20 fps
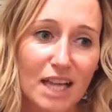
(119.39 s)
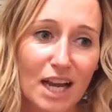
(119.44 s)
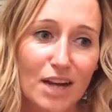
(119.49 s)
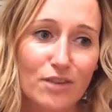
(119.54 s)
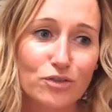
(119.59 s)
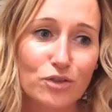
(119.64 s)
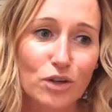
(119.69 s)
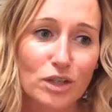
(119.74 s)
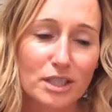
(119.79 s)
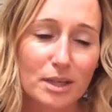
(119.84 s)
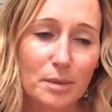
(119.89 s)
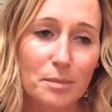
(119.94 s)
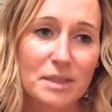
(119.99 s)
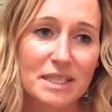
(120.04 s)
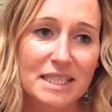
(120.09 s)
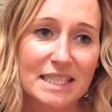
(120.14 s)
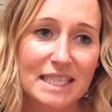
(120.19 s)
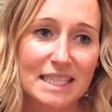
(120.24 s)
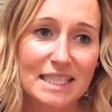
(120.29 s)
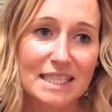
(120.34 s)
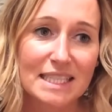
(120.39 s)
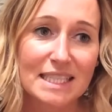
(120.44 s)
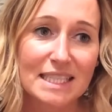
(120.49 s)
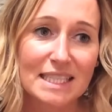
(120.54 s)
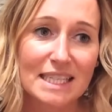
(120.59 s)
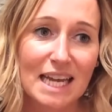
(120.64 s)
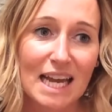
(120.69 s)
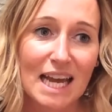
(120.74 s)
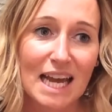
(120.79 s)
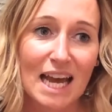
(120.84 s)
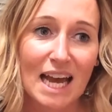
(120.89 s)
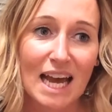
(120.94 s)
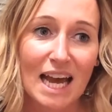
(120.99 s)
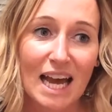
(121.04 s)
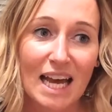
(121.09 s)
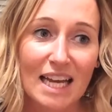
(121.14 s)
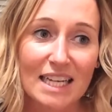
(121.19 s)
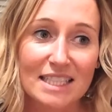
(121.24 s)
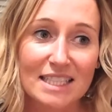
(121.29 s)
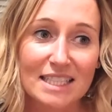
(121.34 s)
after I'd done my season,
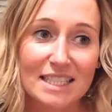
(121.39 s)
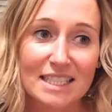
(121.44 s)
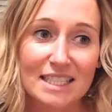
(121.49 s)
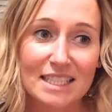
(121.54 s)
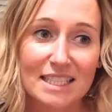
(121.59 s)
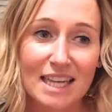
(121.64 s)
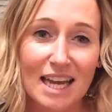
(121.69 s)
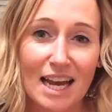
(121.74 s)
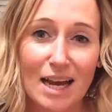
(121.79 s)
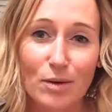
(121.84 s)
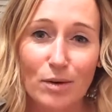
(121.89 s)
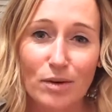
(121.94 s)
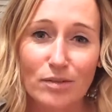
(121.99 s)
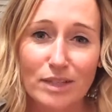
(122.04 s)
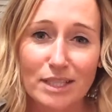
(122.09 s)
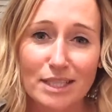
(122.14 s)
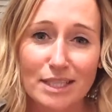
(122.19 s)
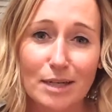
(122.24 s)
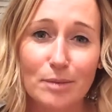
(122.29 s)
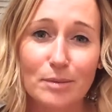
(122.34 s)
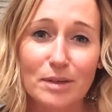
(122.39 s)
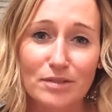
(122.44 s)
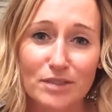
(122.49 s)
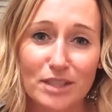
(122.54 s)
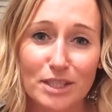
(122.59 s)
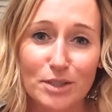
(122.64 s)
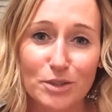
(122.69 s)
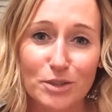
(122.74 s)
and now I've ended up living